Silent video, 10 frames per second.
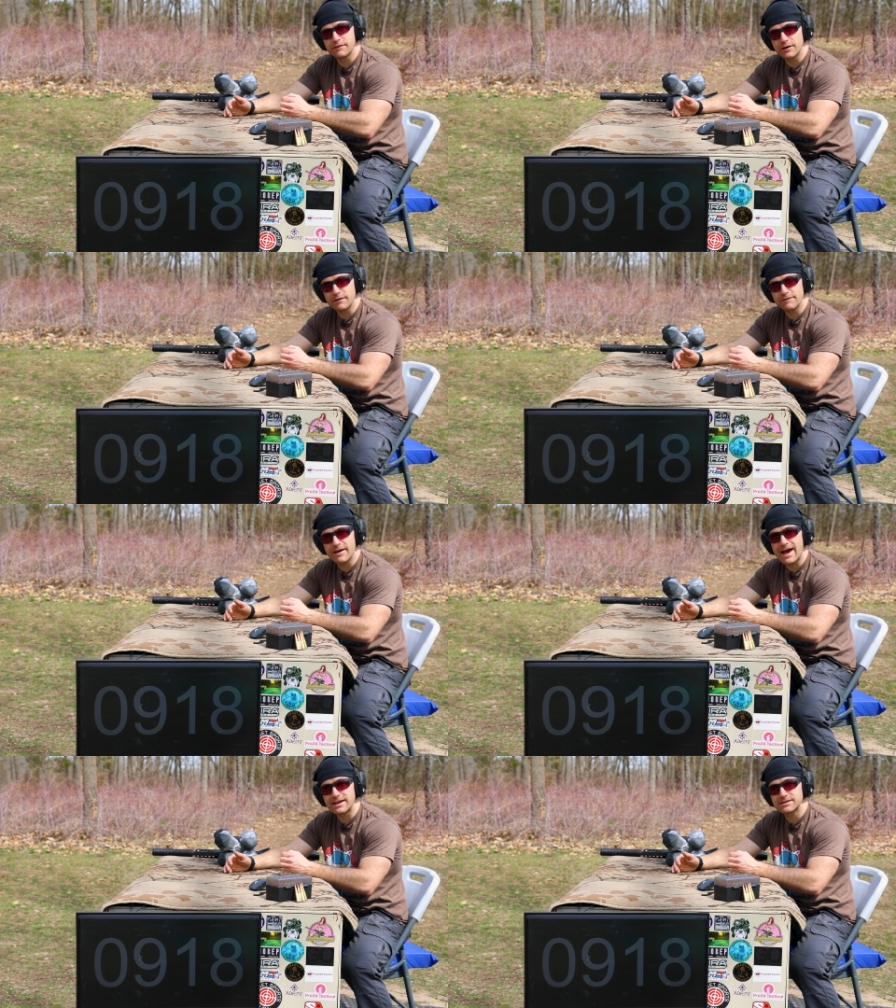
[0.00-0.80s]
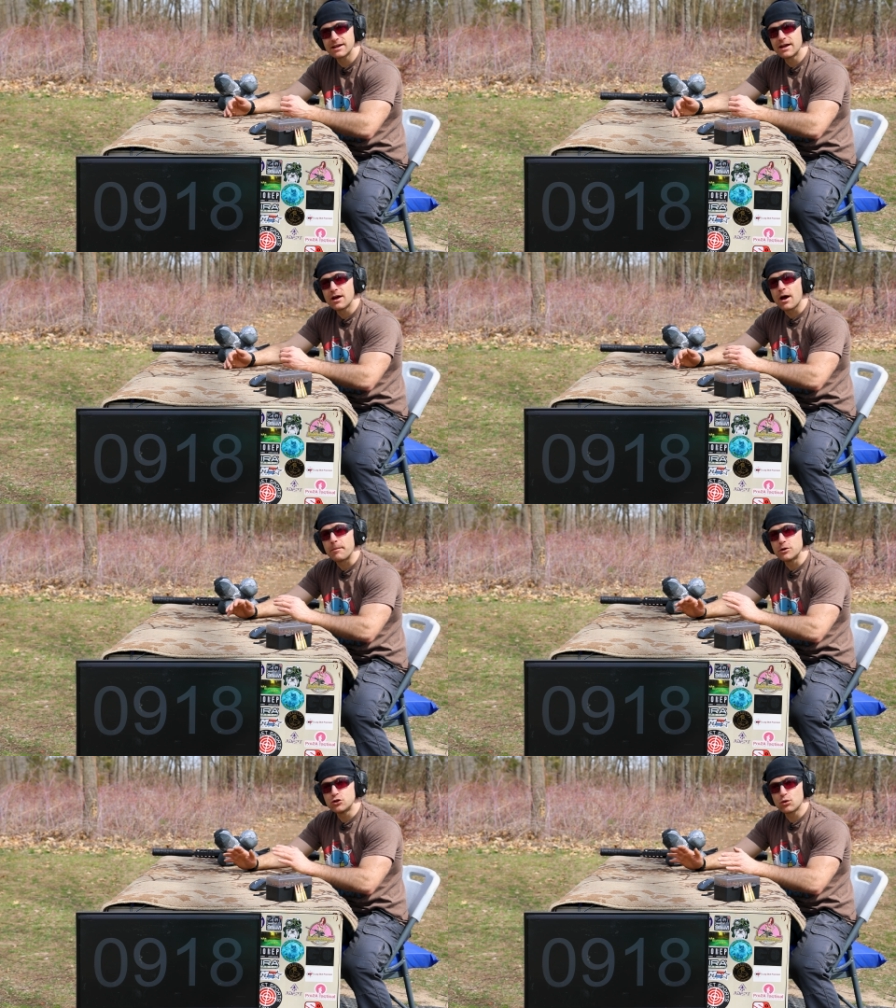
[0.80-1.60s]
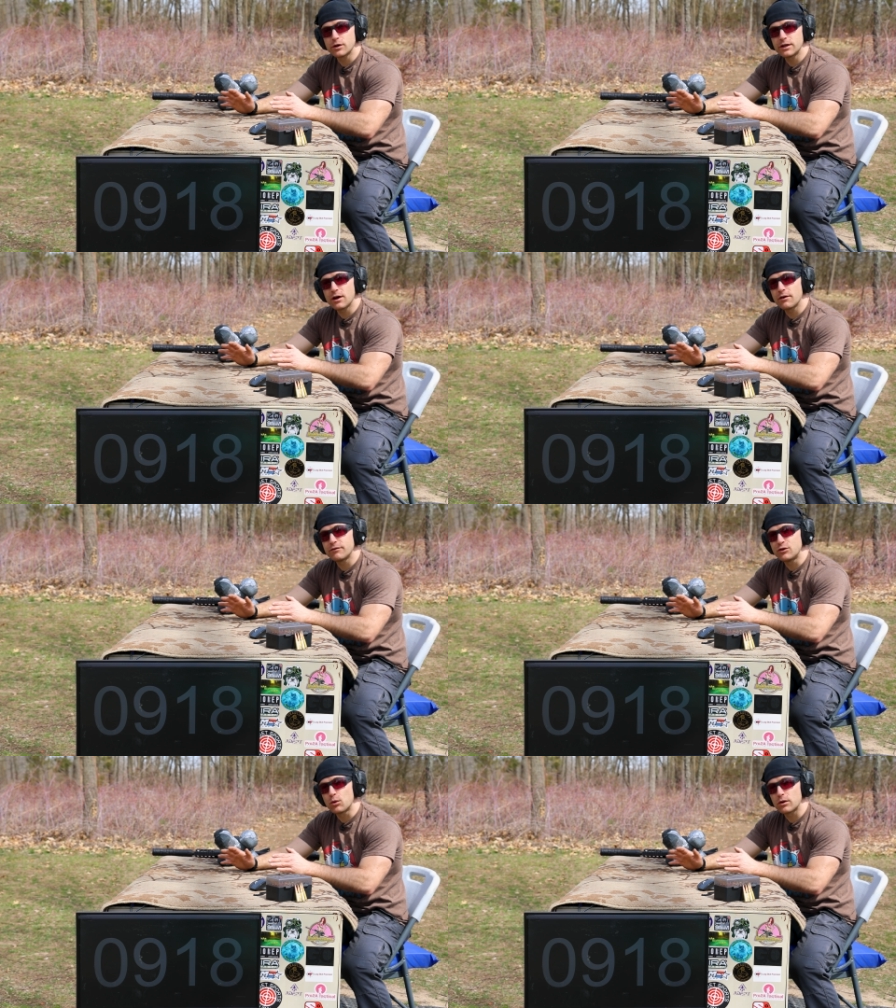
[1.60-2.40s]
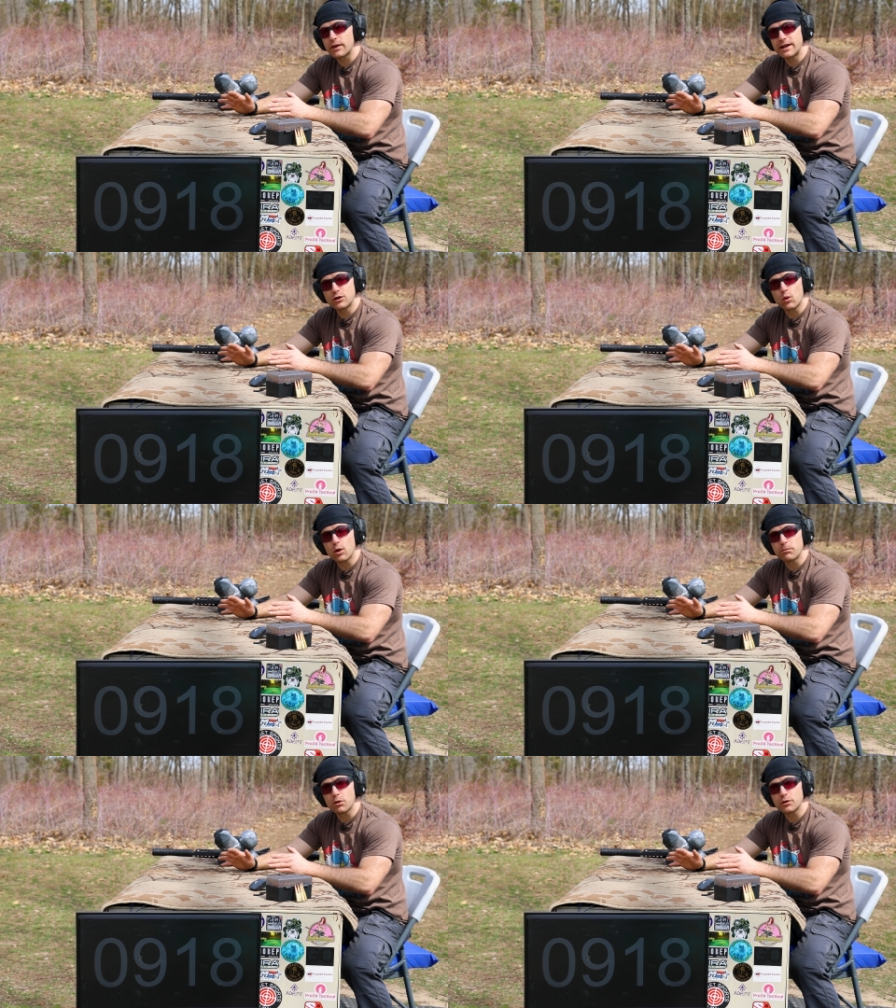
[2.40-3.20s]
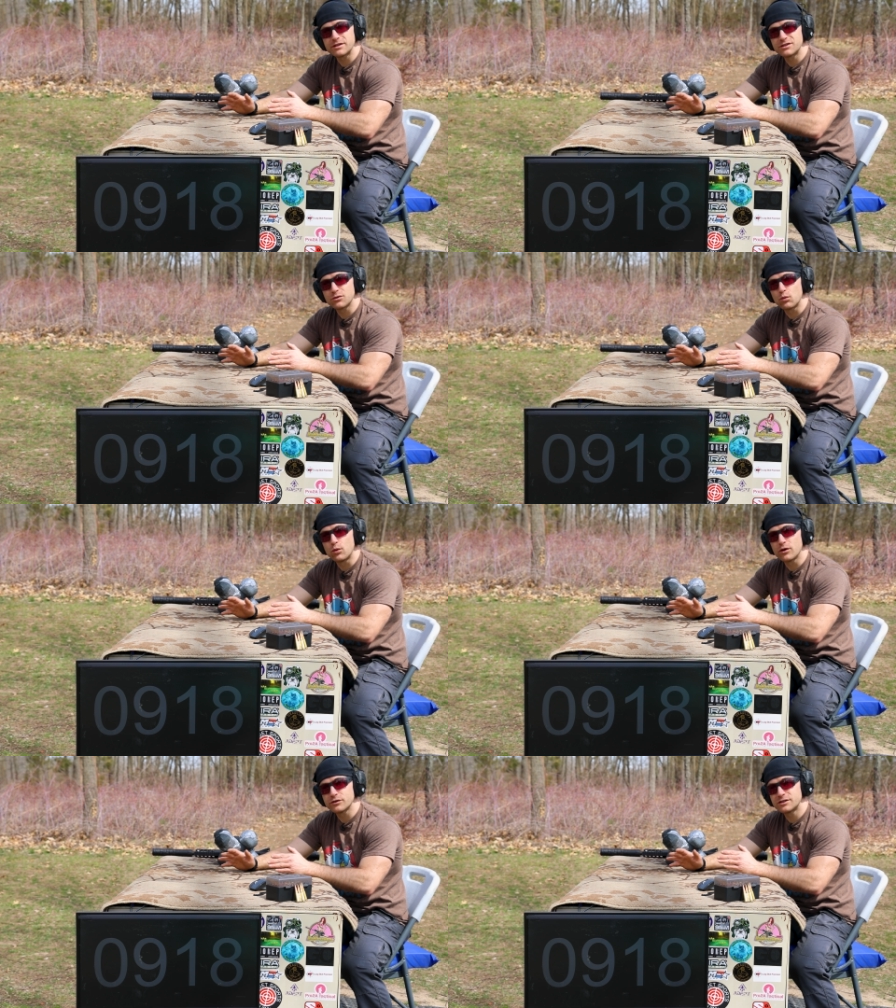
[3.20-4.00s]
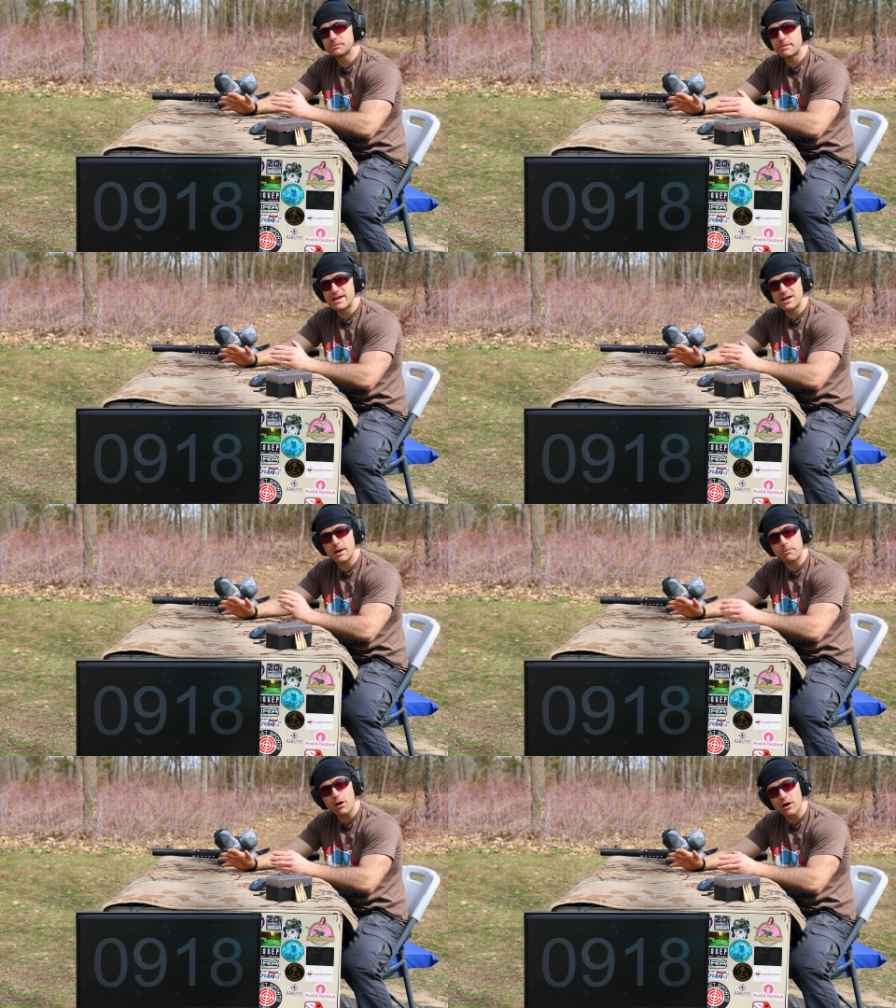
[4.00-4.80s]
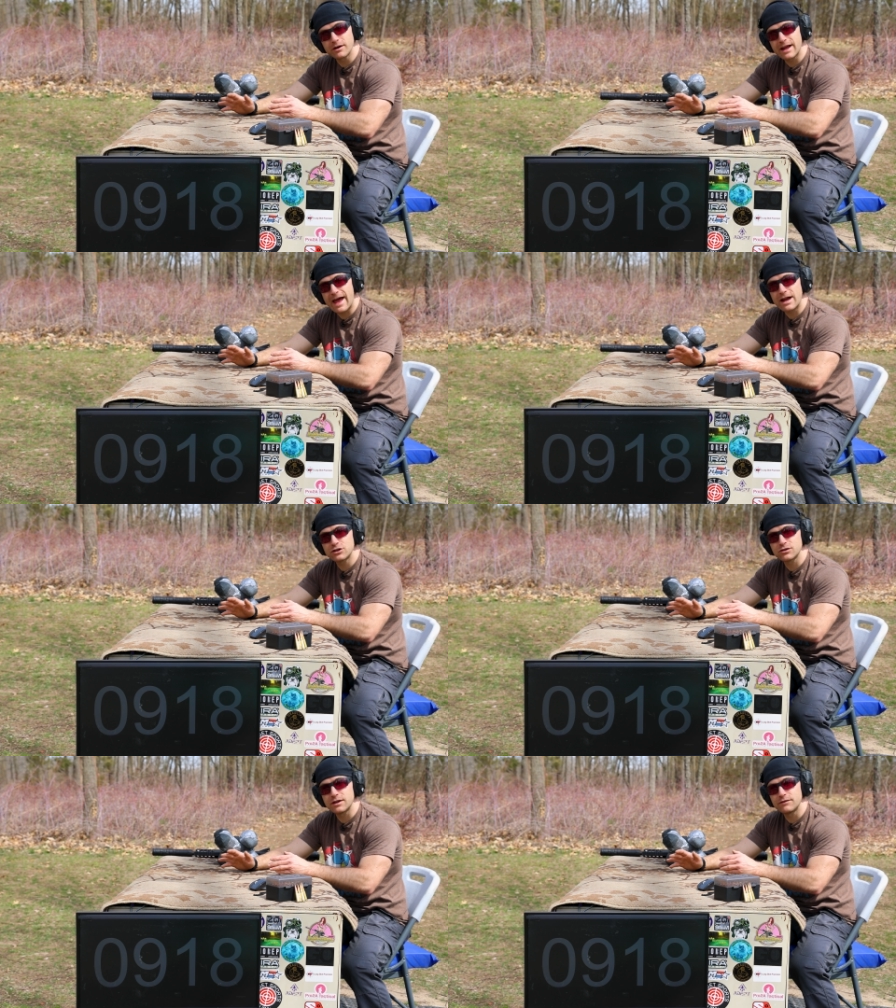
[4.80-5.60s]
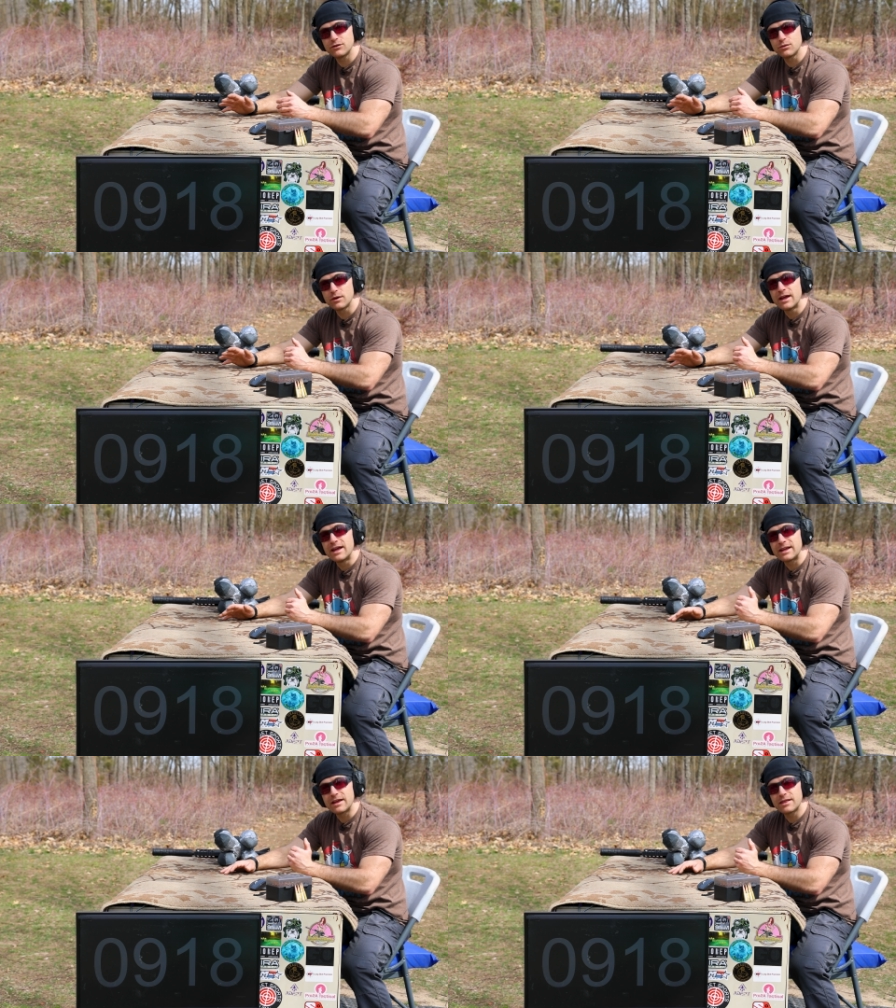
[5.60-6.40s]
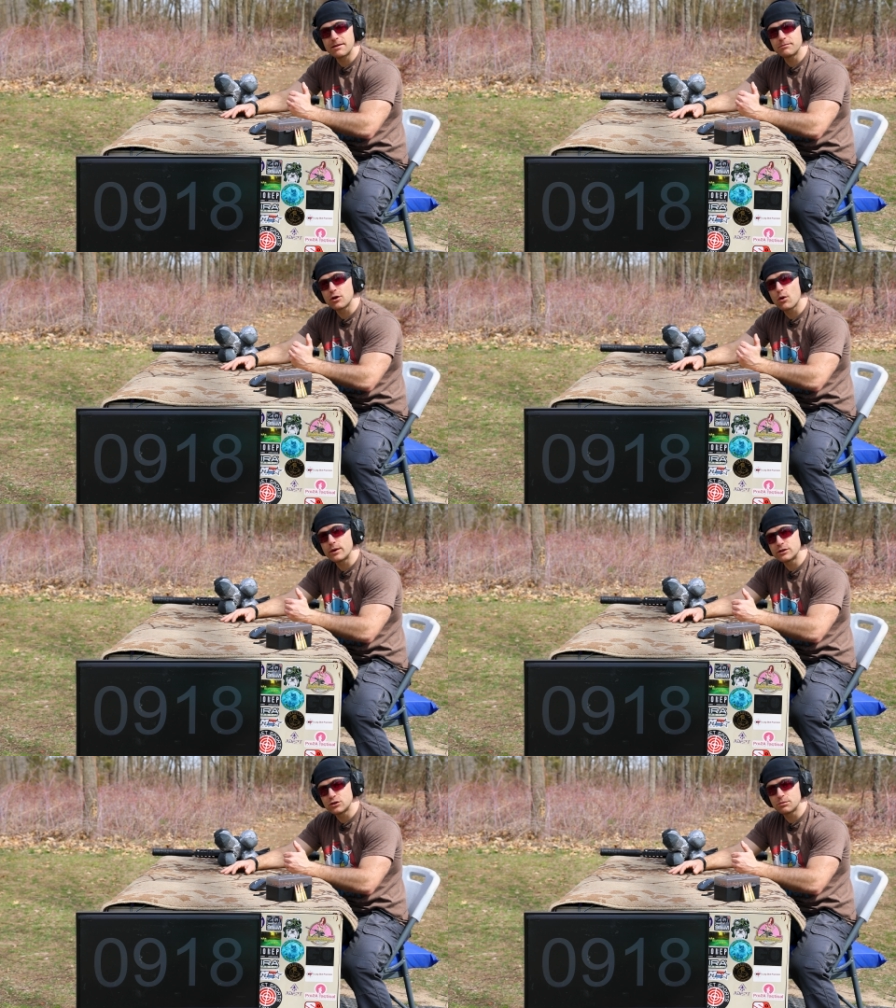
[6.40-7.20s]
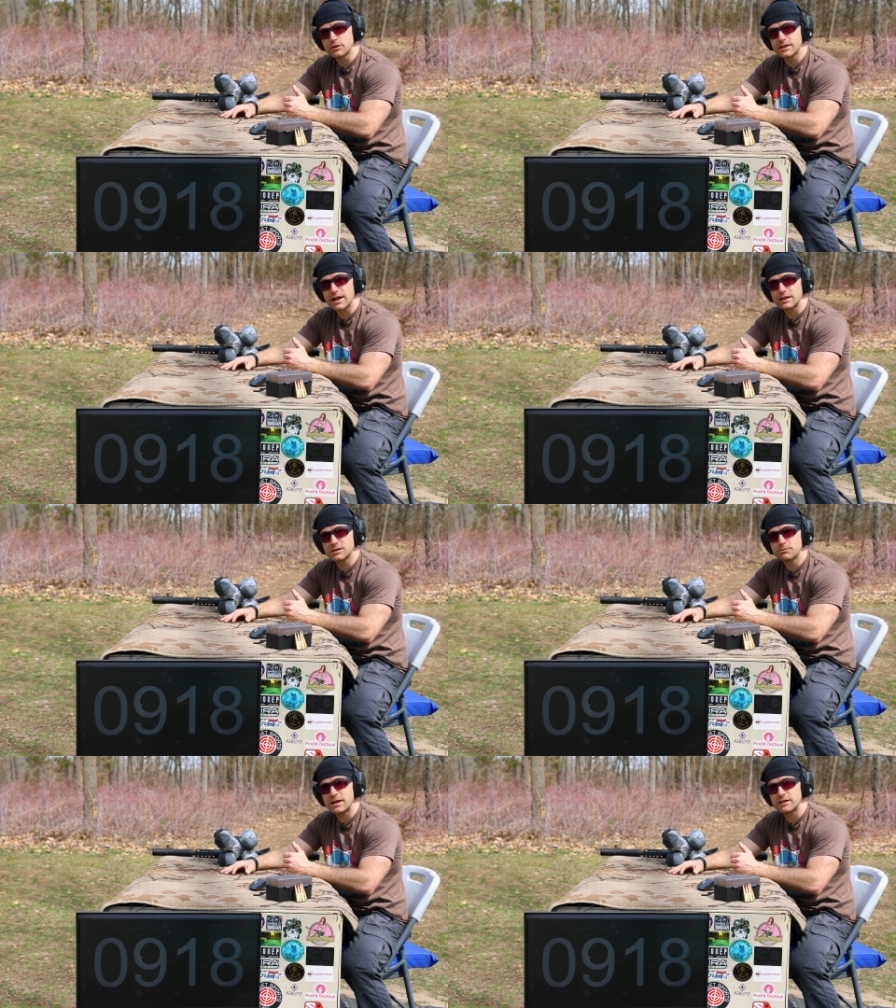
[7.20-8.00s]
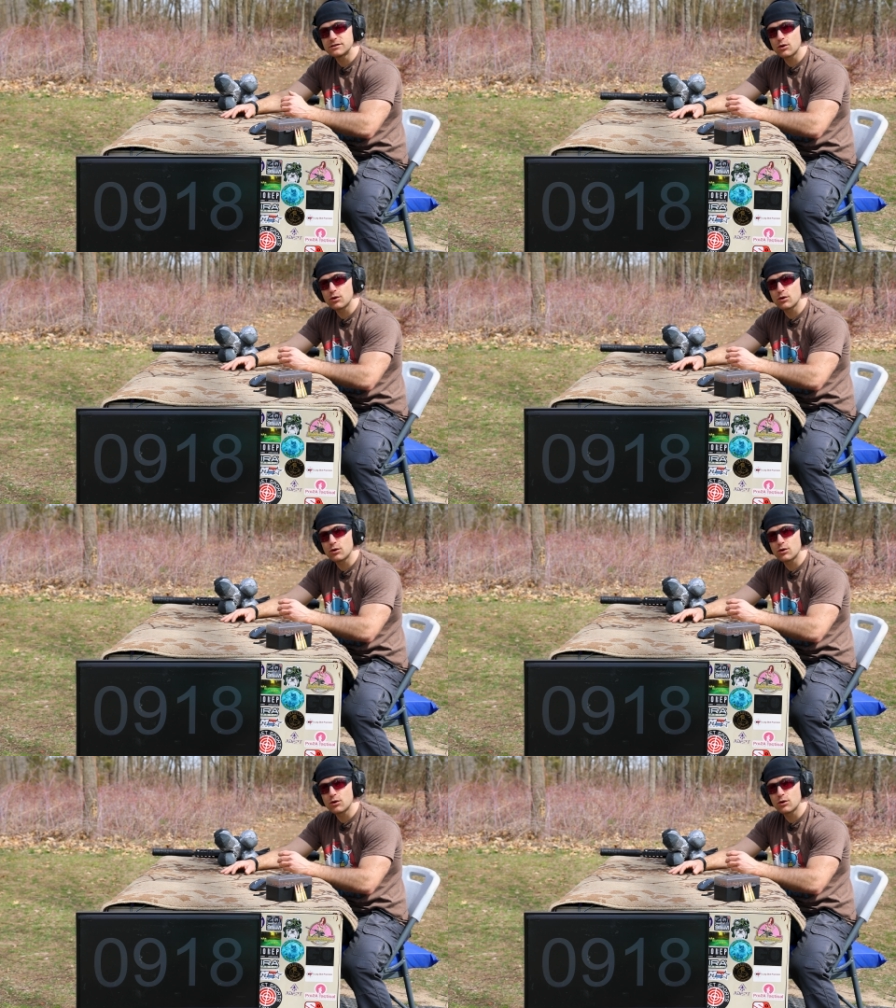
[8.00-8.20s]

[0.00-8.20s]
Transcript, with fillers: very fast. A majority of your lead core bullets will spin apart, actually, if you get them going supersonic speeds.